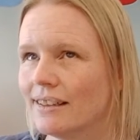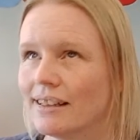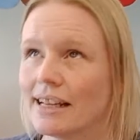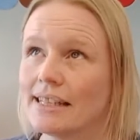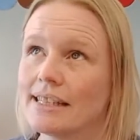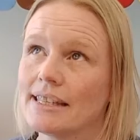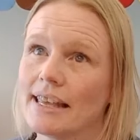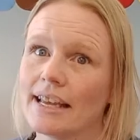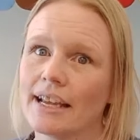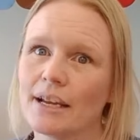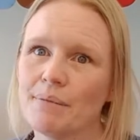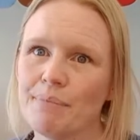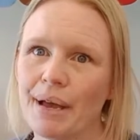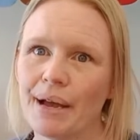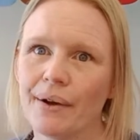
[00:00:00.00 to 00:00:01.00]
Let's think
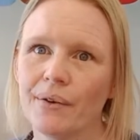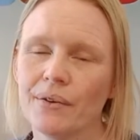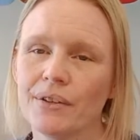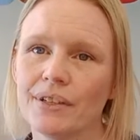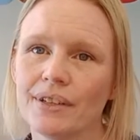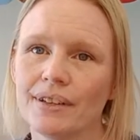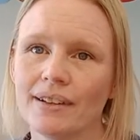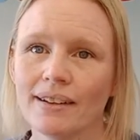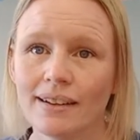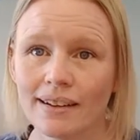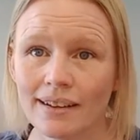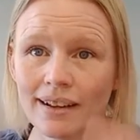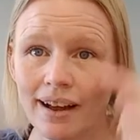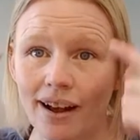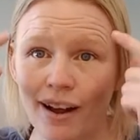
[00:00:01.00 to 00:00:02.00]
about
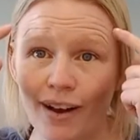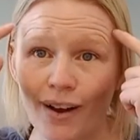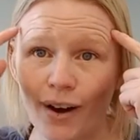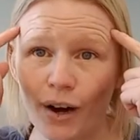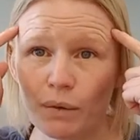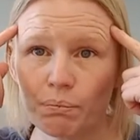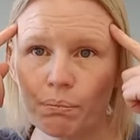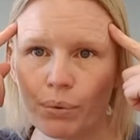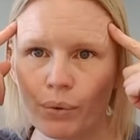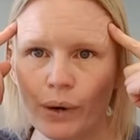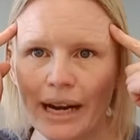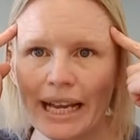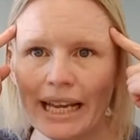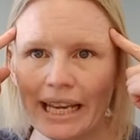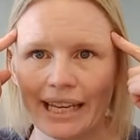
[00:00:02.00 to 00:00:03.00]
our
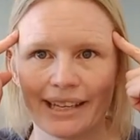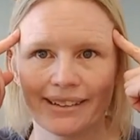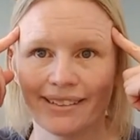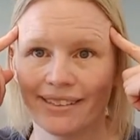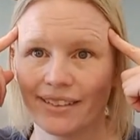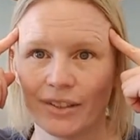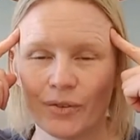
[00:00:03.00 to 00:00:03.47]
brain.